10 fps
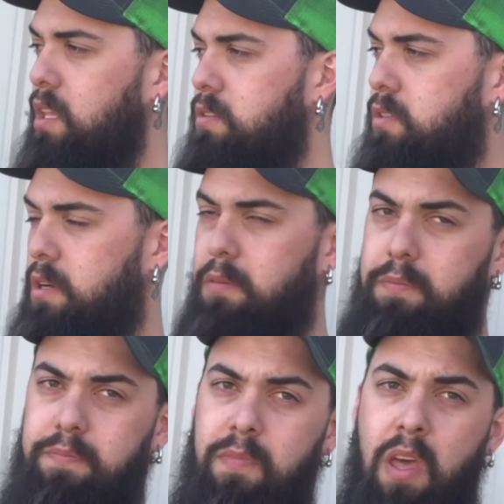So
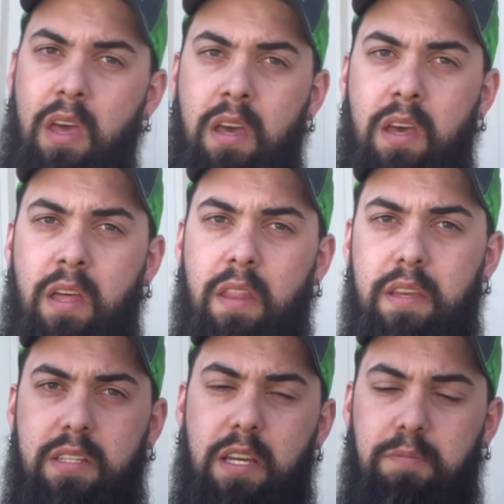
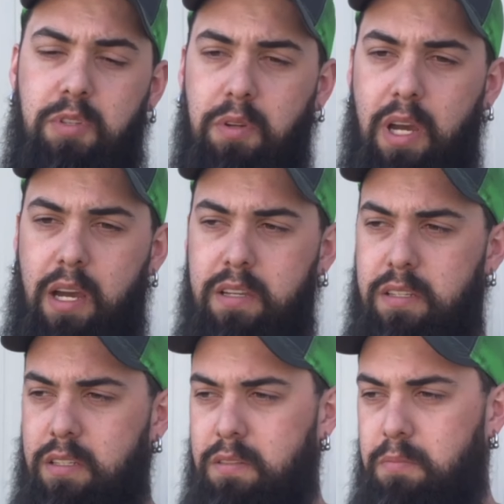these tips, you
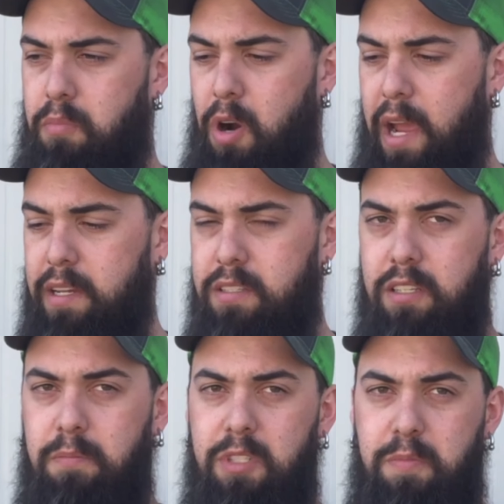guys, practice
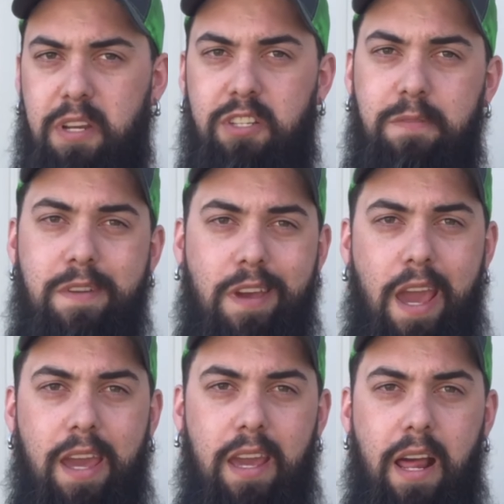them, especially when you
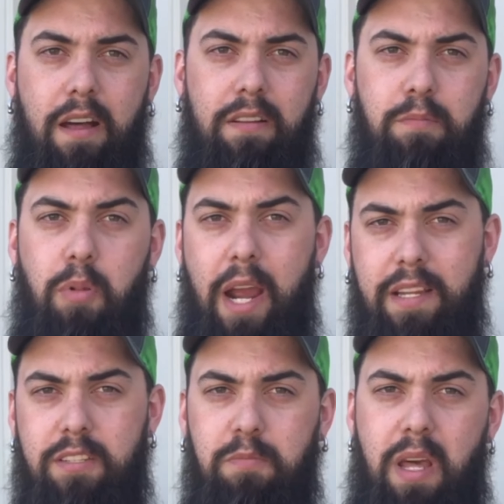can't get out.
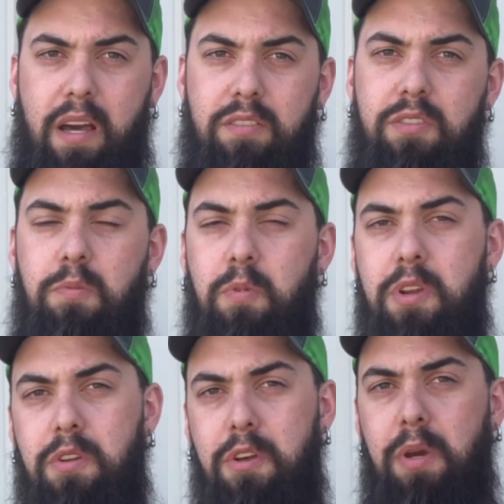Practice them now, so when
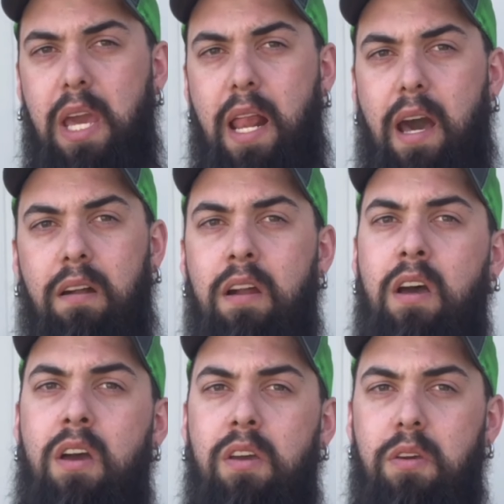you do get out,
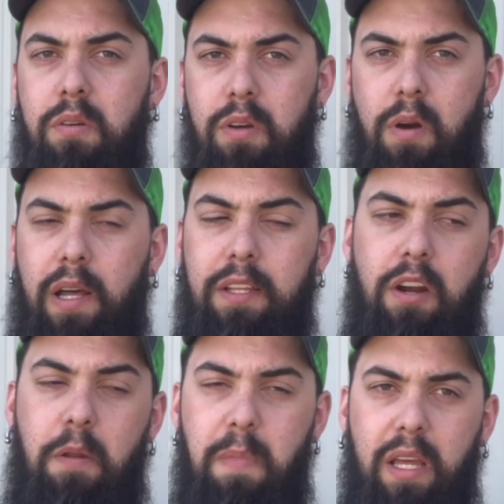you can go out there
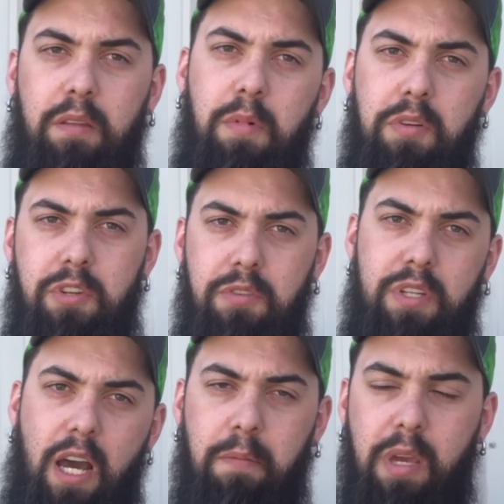and make the most of your
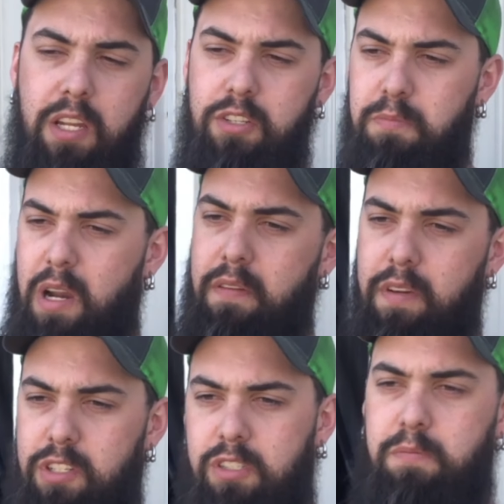time, catch as many
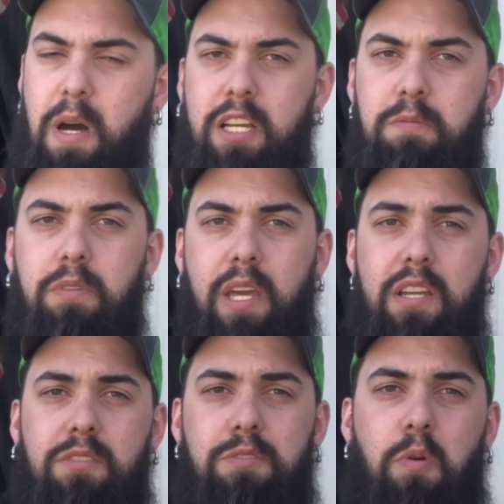fish as possible, and
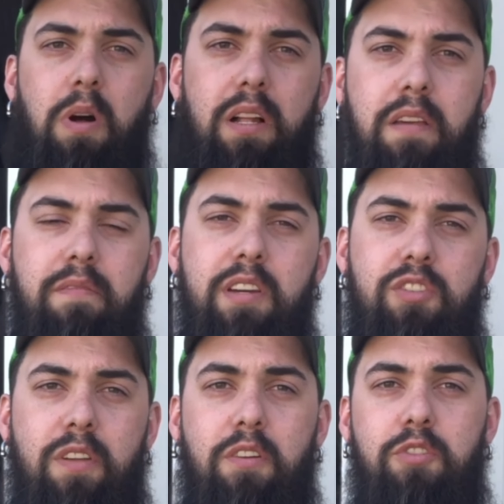catch those quality
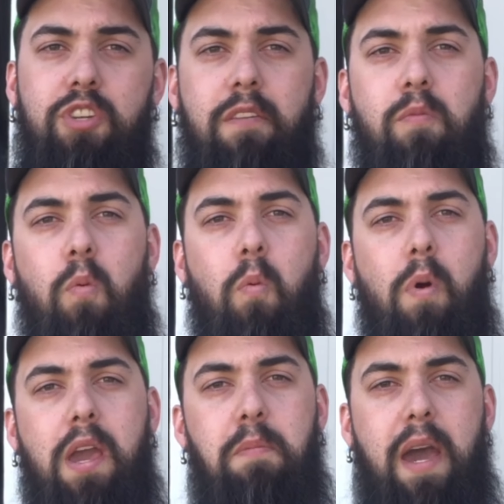fish that are shoved
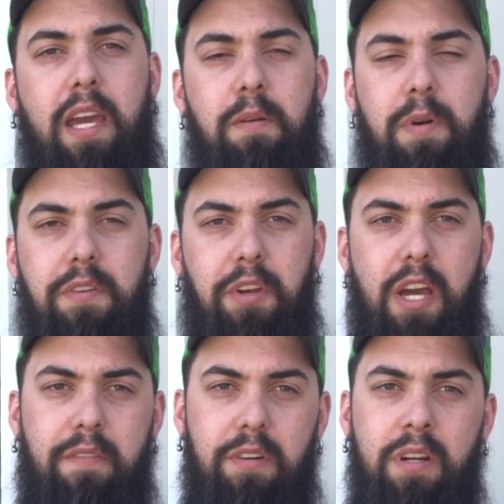way back up under
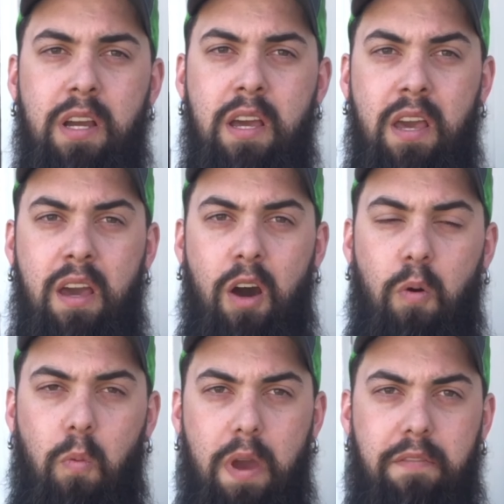cover,
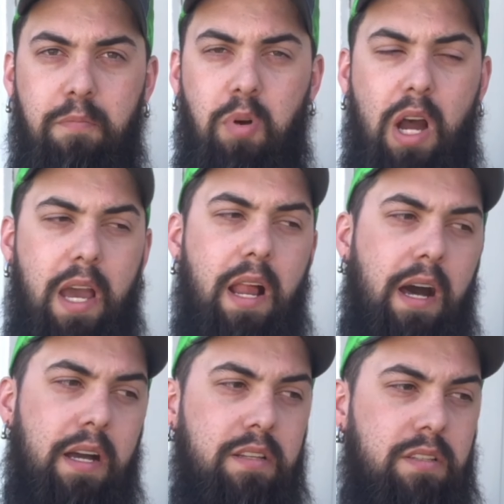away from prying
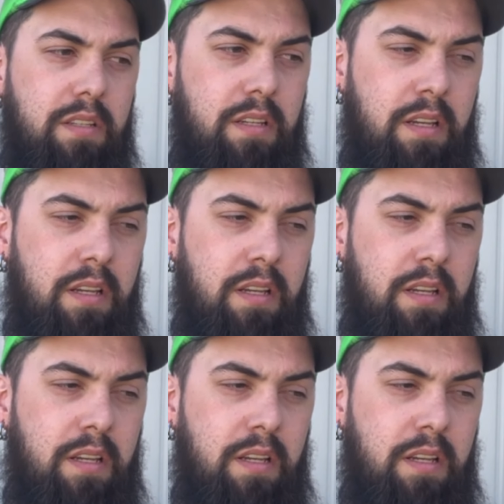eyes.